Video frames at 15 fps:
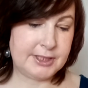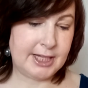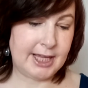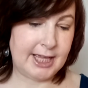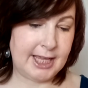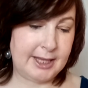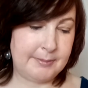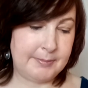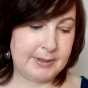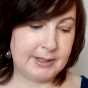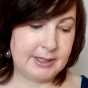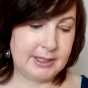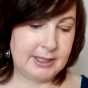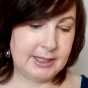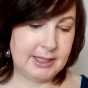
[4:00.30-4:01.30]
time,
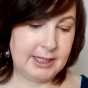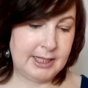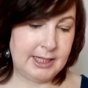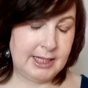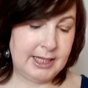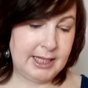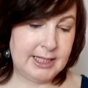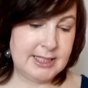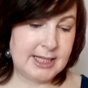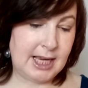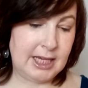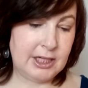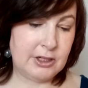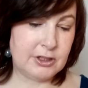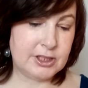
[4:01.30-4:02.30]

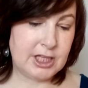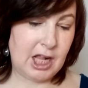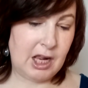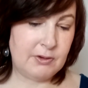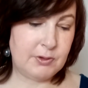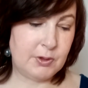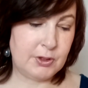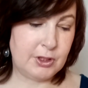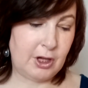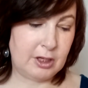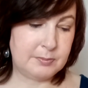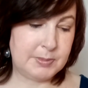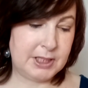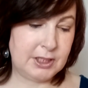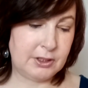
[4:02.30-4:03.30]
telling yourself you're
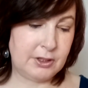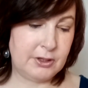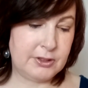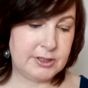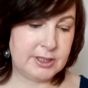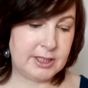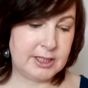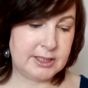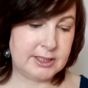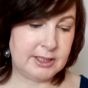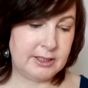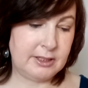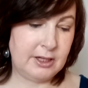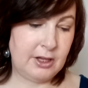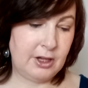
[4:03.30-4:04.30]
not being a good
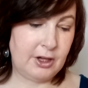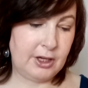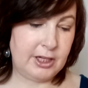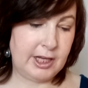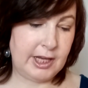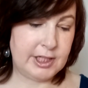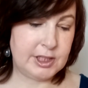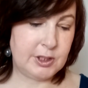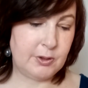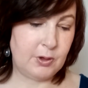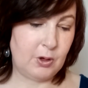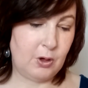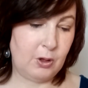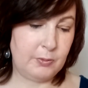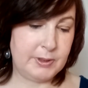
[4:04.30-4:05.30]
citizen unless you're
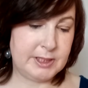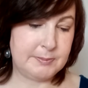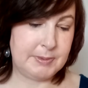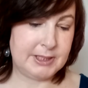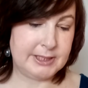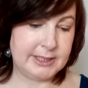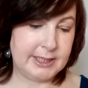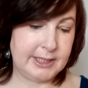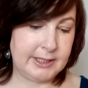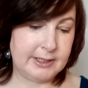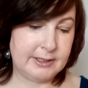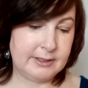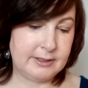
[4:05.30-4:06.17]
always busy.